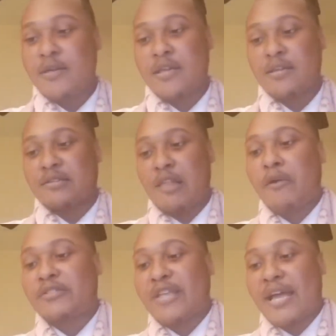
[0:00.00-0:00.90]
And as
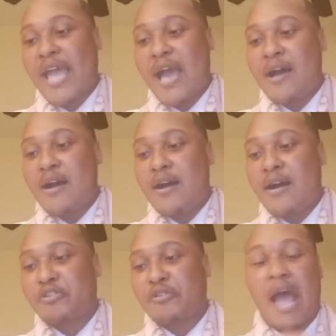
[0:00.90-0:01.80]
long as I got
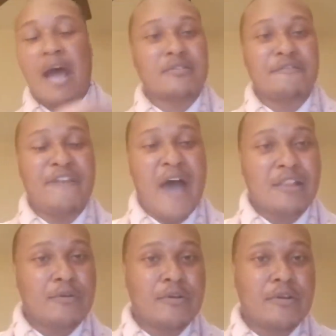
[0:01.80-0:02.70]
100,000
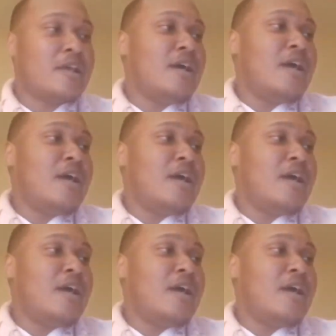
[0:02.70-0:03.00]
followers,